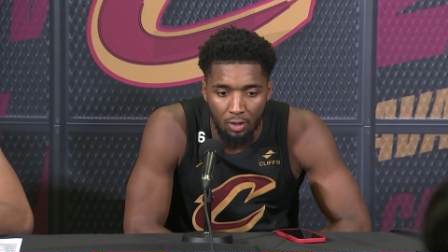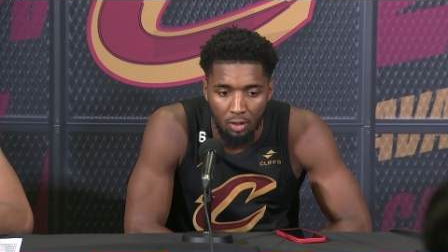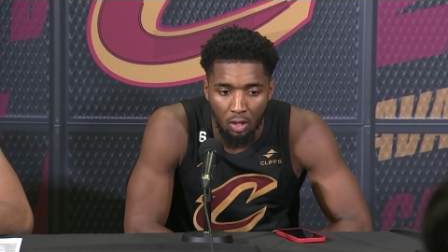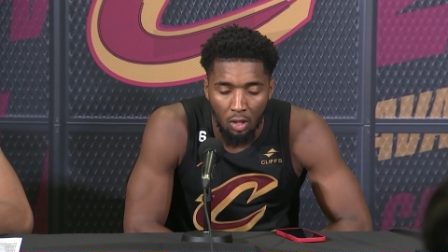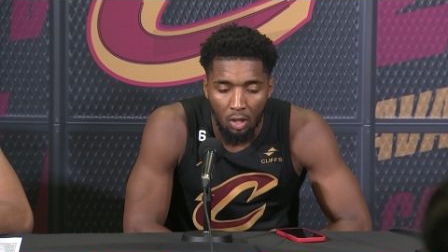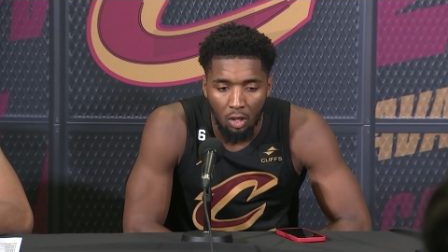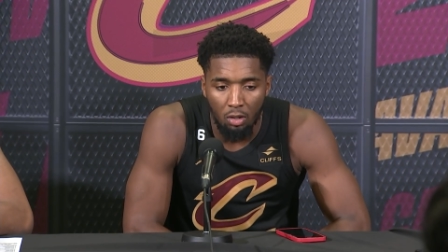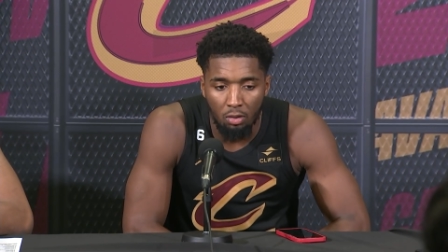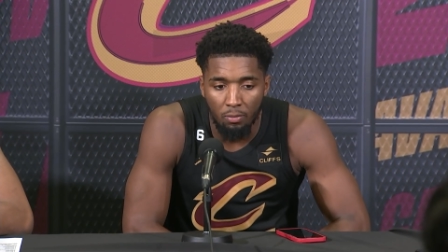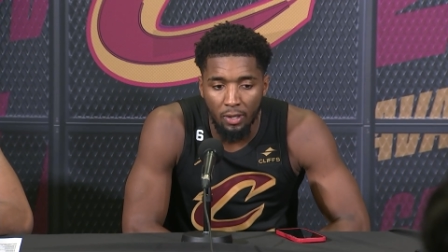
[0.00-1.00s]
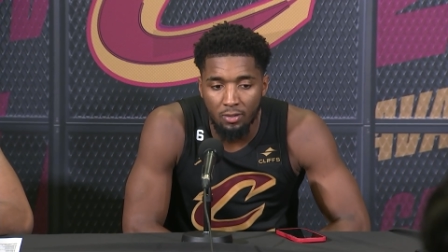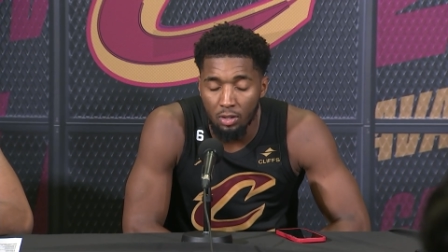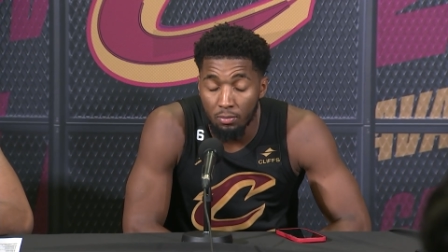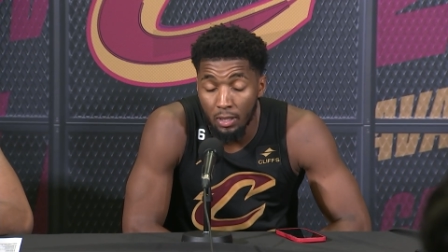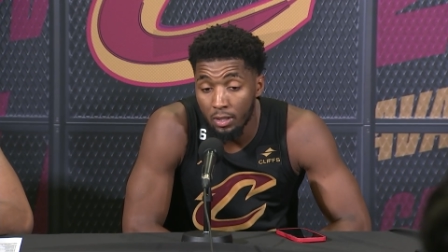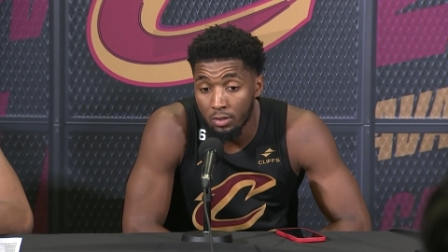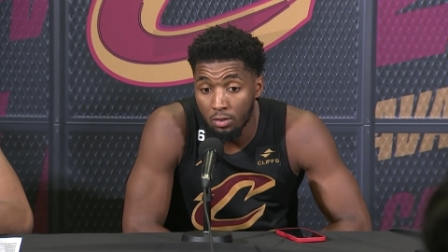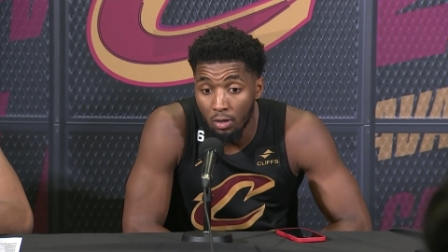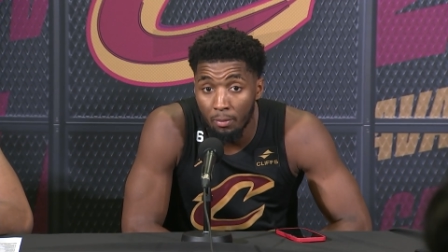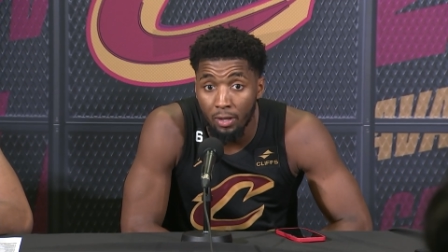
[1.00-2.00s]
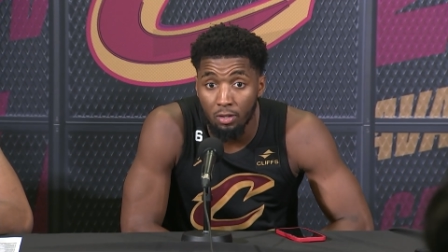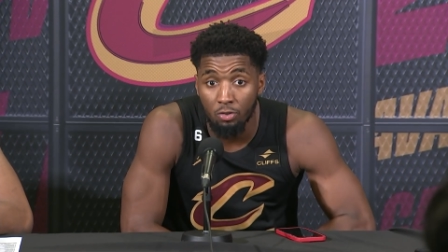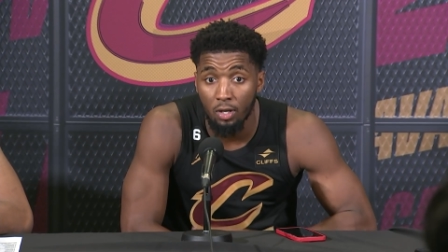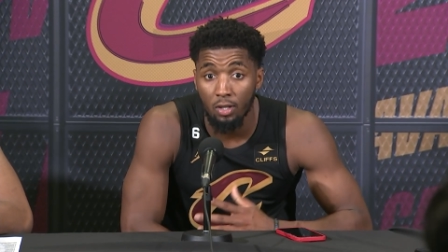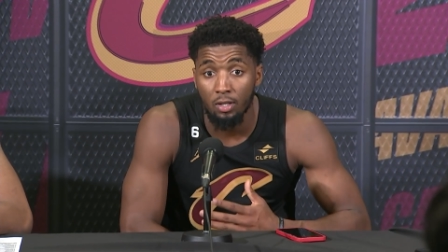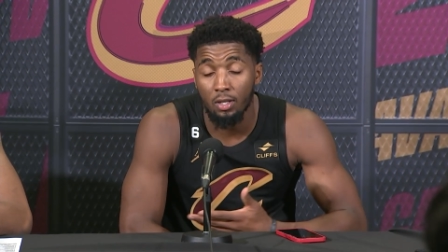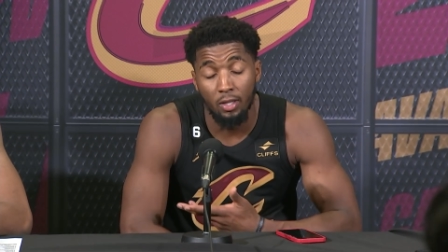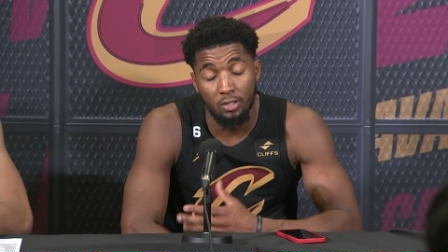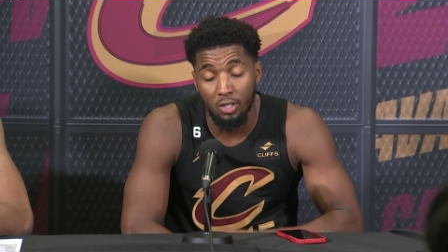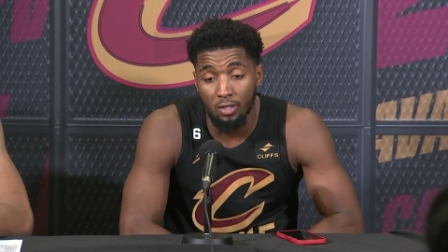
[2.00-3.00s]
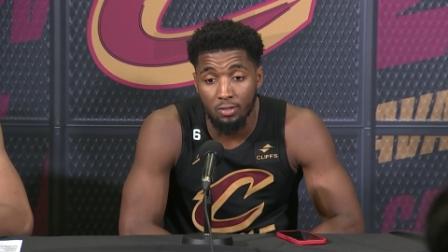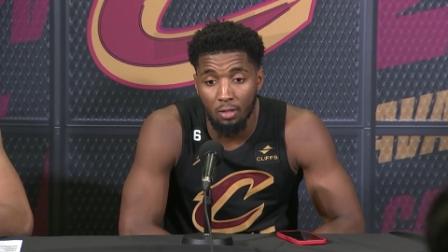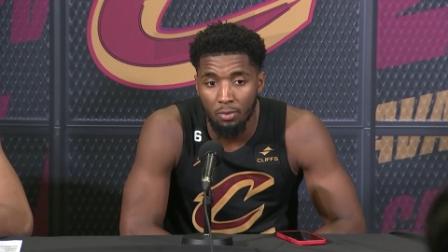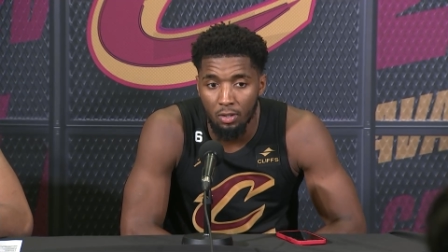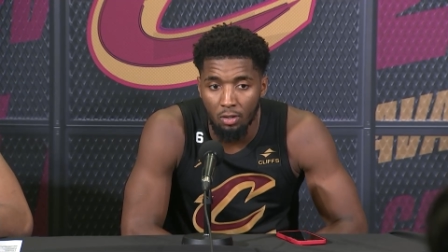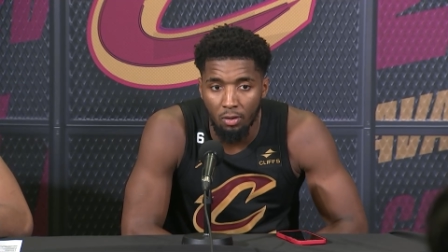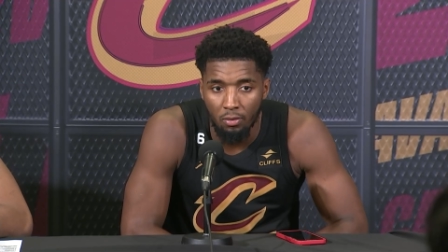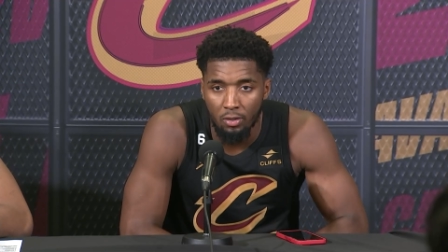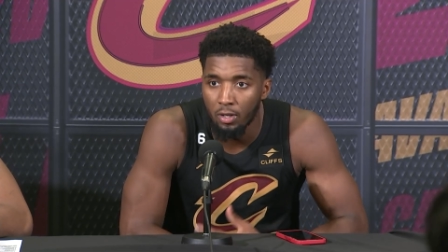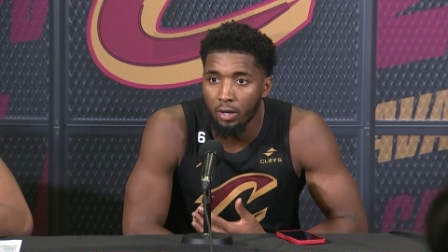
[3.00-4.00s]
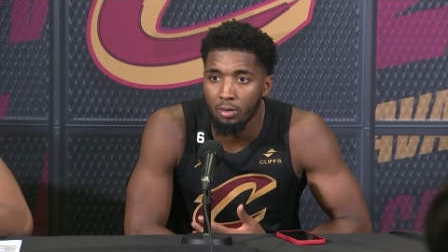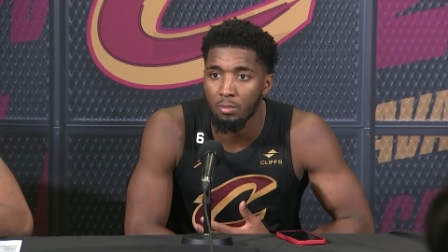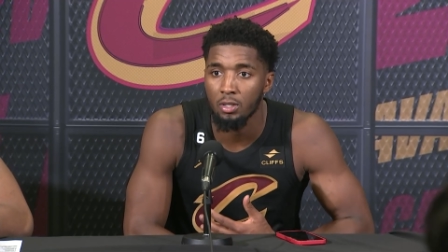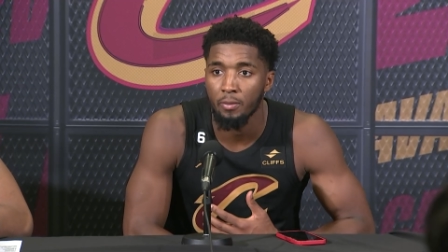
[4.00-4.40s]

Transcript: And you know the best thing about it is you know I'm out there trying to lead, like Jay said, but you know they're talking to me